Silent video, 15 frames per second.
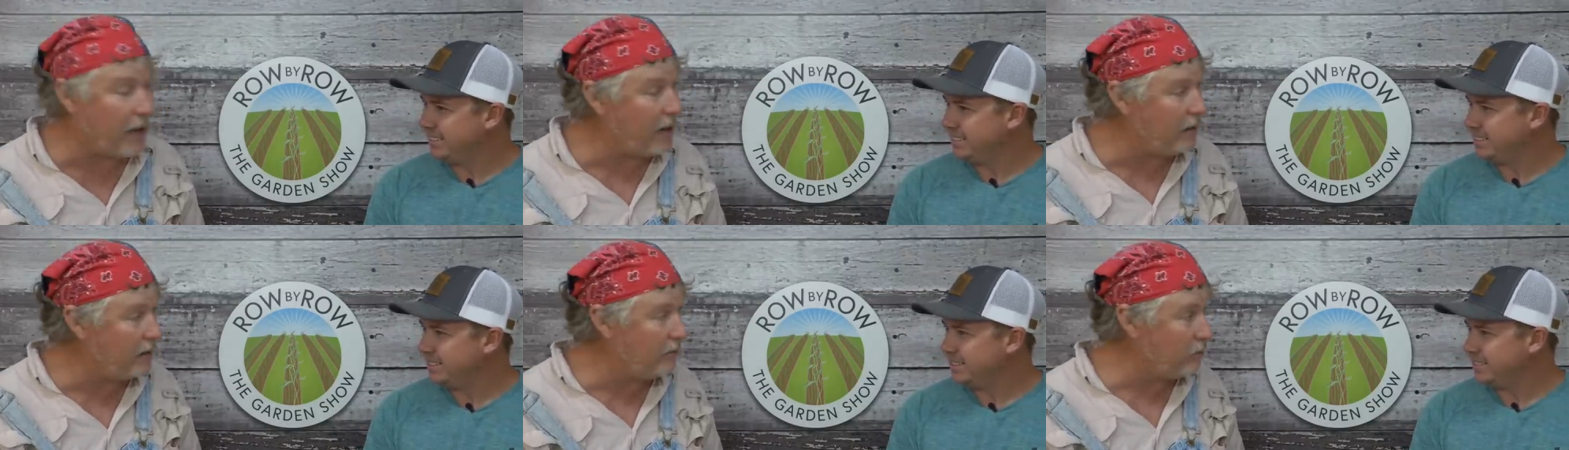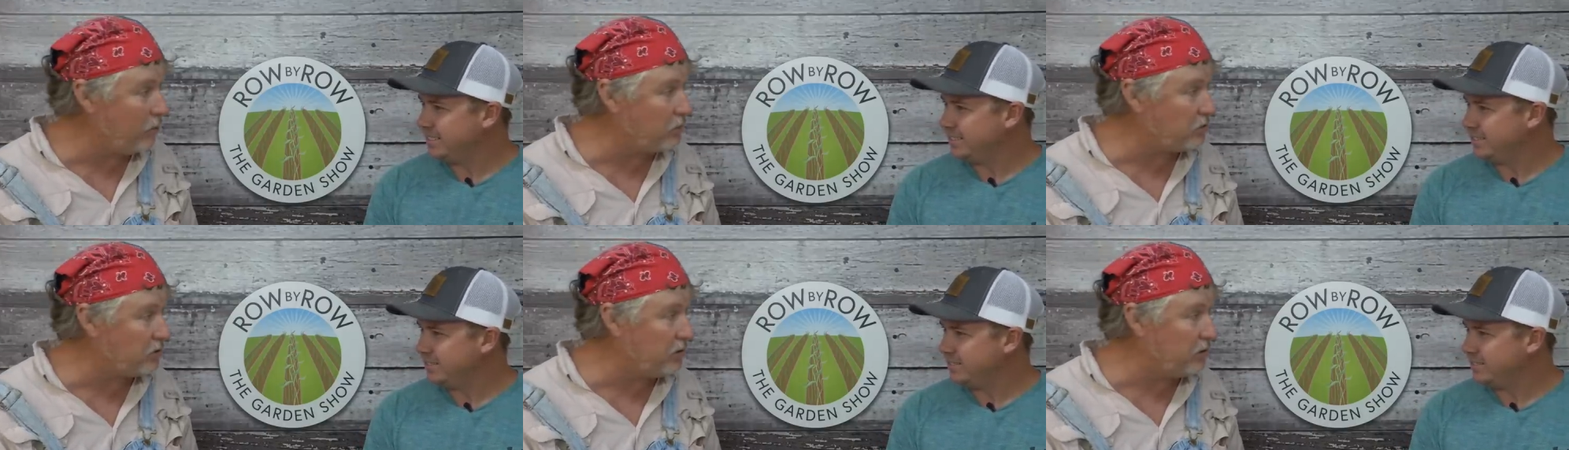Speaker 1: I love
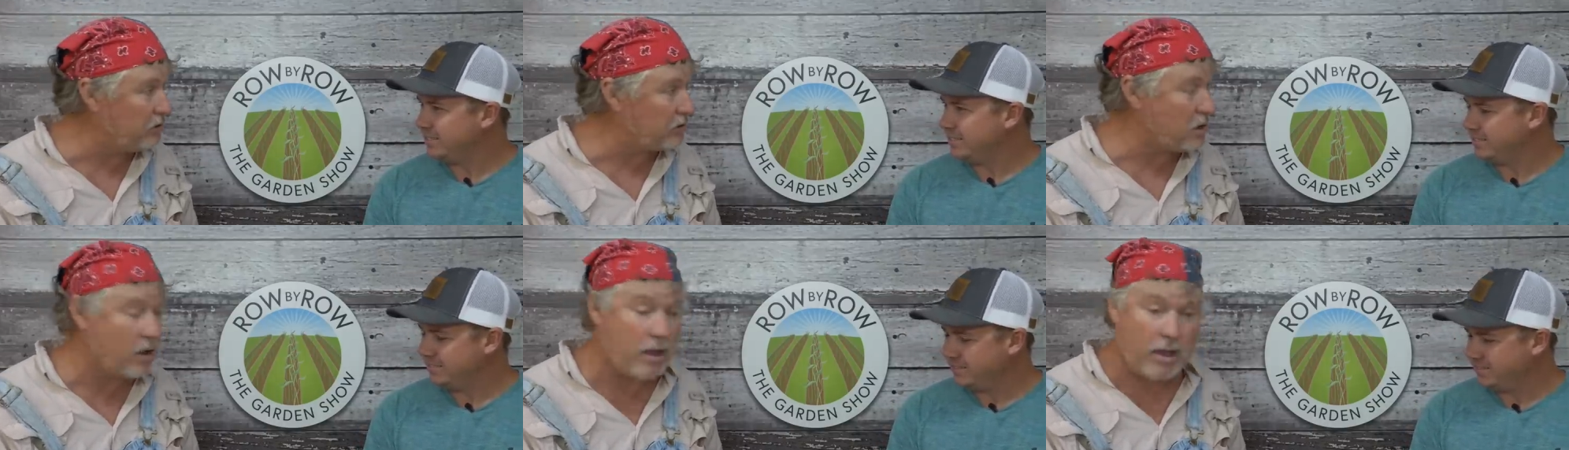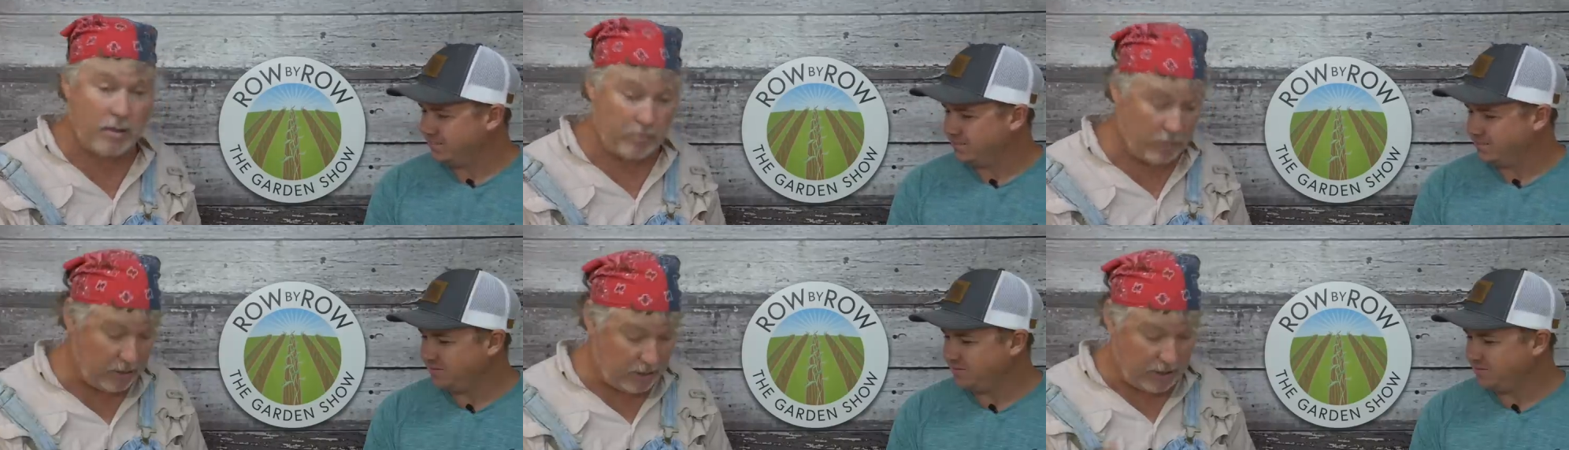roast ears,
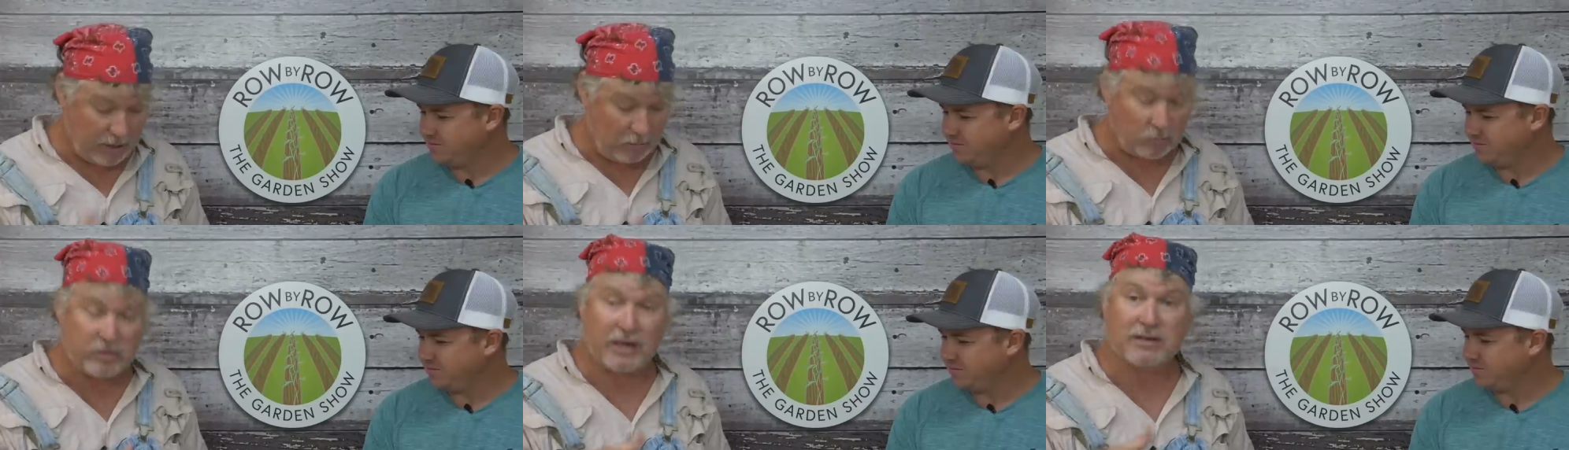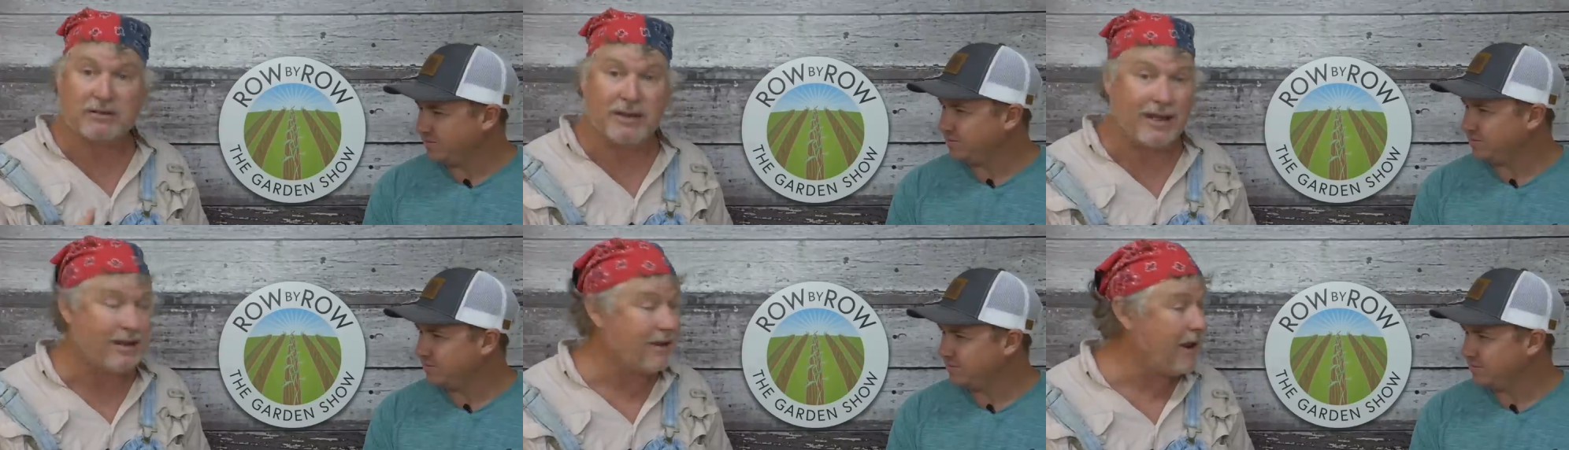but it don't taste
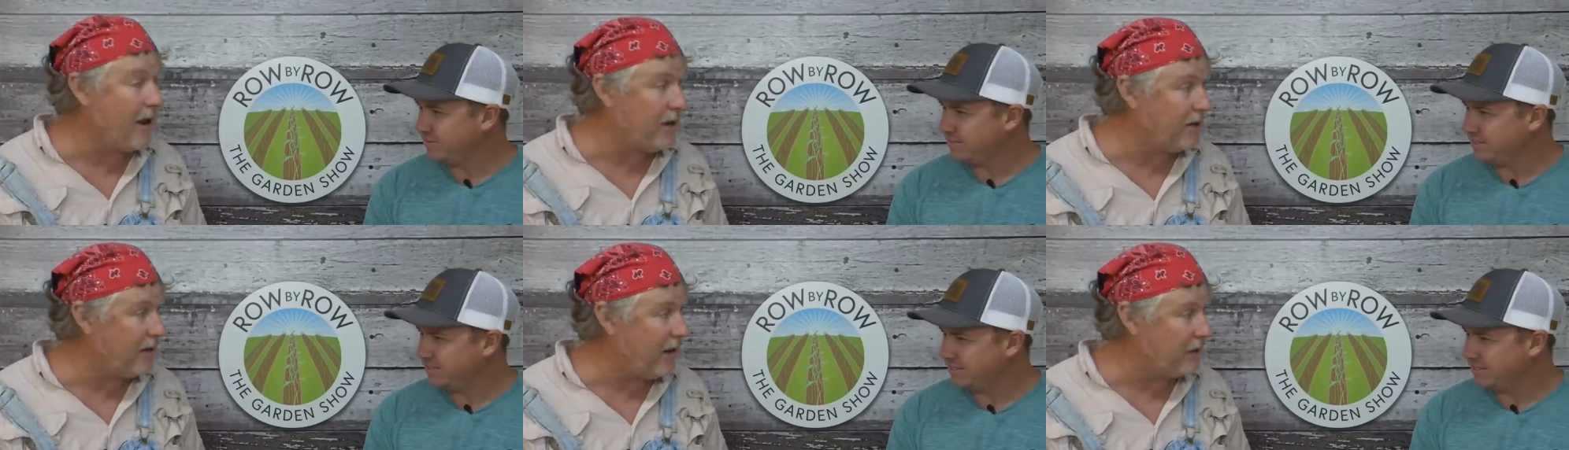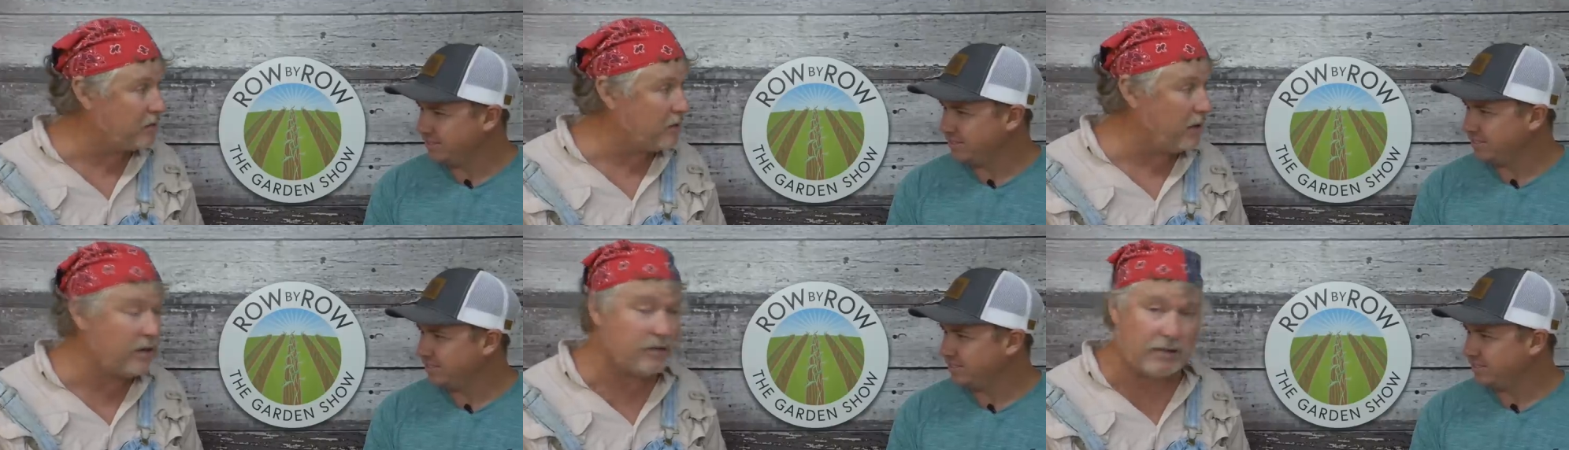like candy like it's right here.